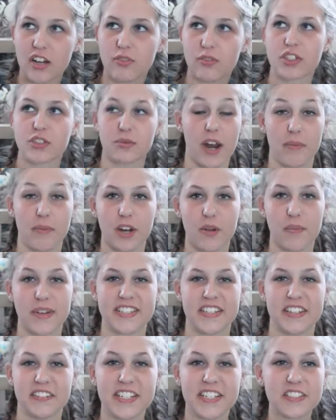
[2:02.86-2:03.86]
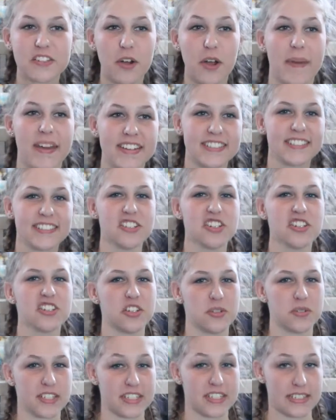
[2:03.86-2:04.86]
which is where I put all my series, so I basically just
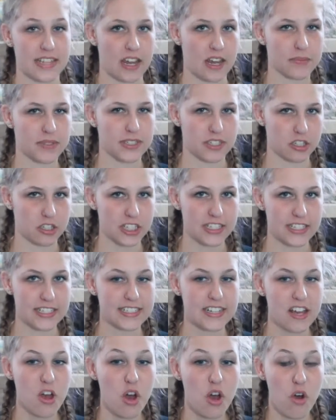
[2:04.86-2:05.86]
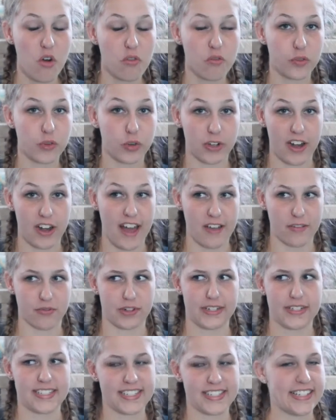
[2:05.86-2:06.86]
use the same series for every
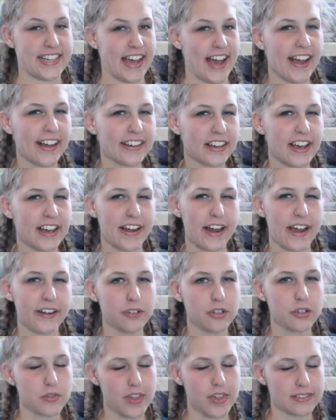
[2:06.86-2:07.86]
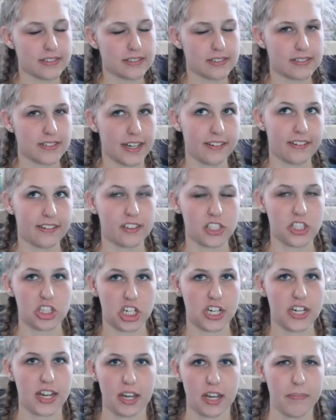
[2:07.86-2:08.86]
stack, and I don't know if that's technically
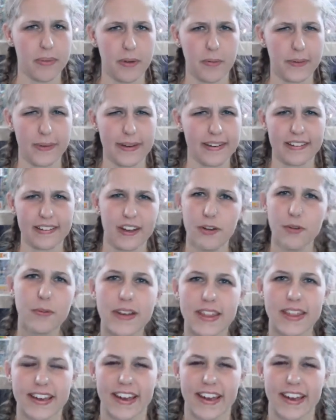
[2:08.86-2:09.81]
cheating, but we're gonna go with